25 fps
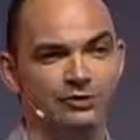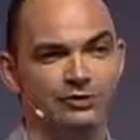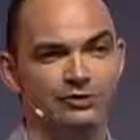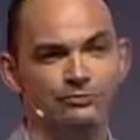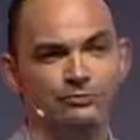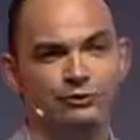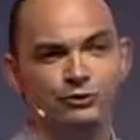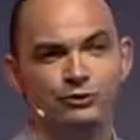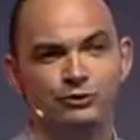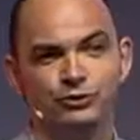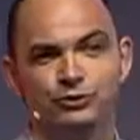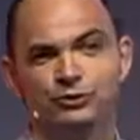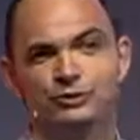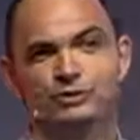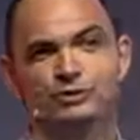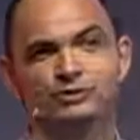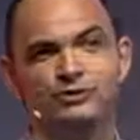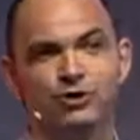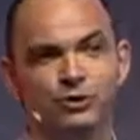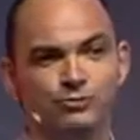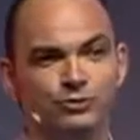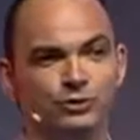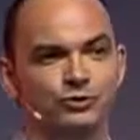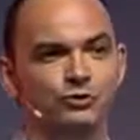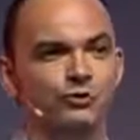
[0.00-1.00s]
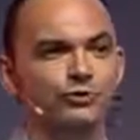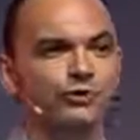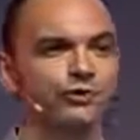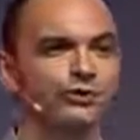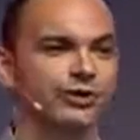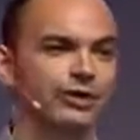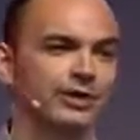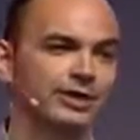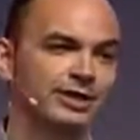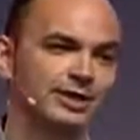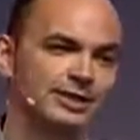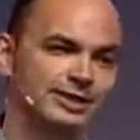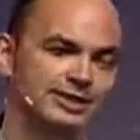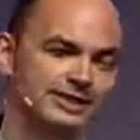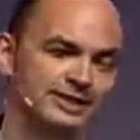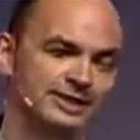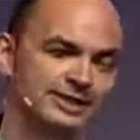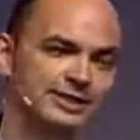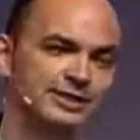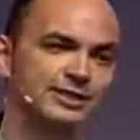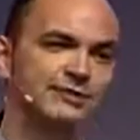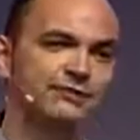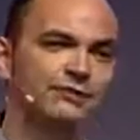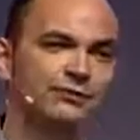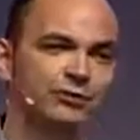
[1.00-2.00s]
computers, Commodore
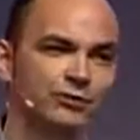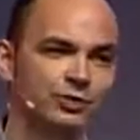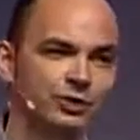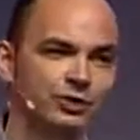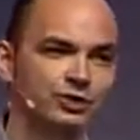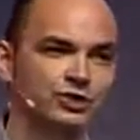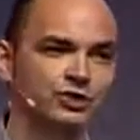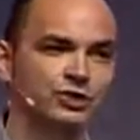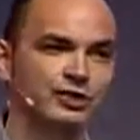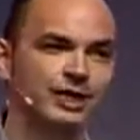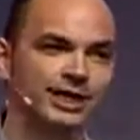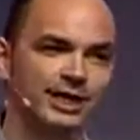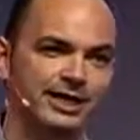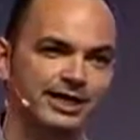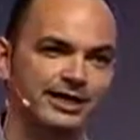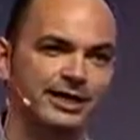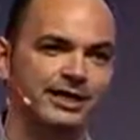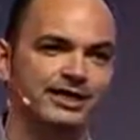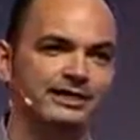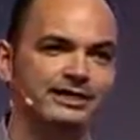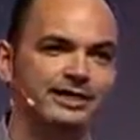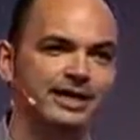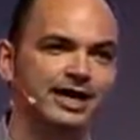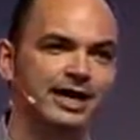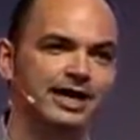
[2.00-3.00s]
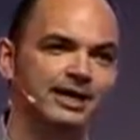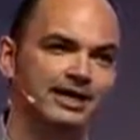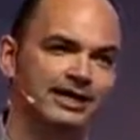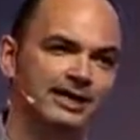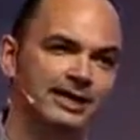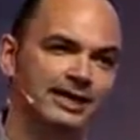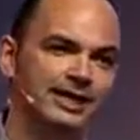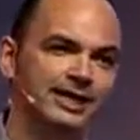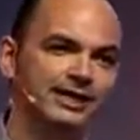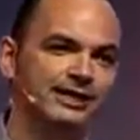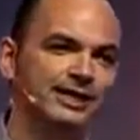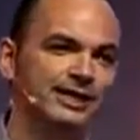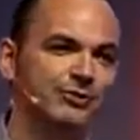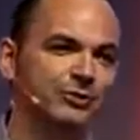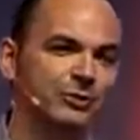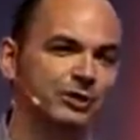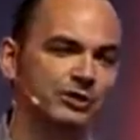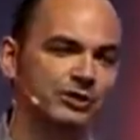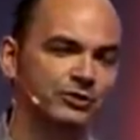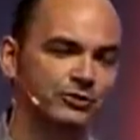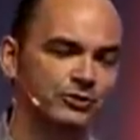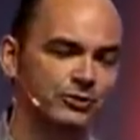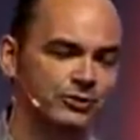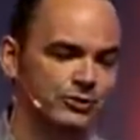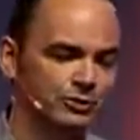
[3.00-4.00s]
64, Schneider, Atari. They went
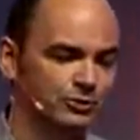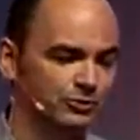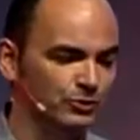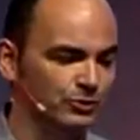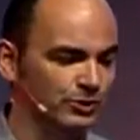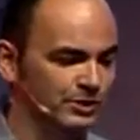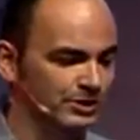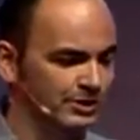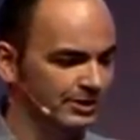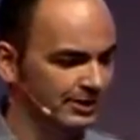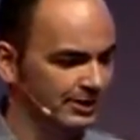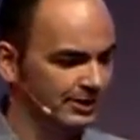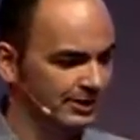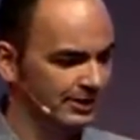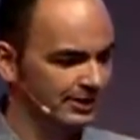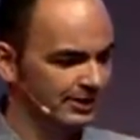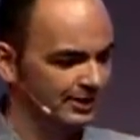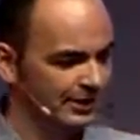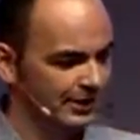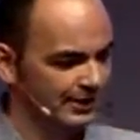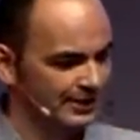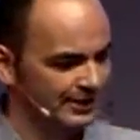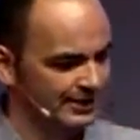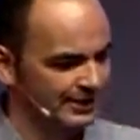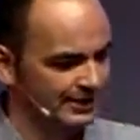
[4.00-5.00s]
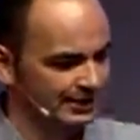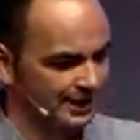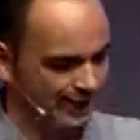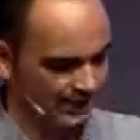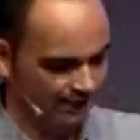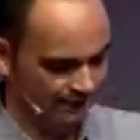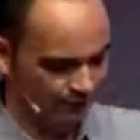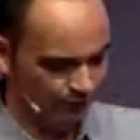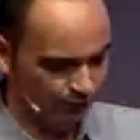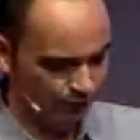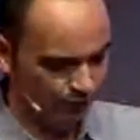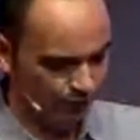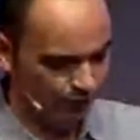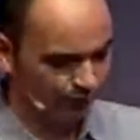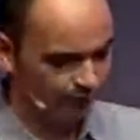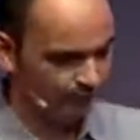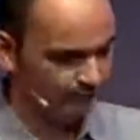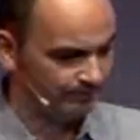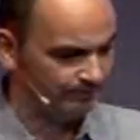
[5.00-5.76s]
to the stores in the year 1984.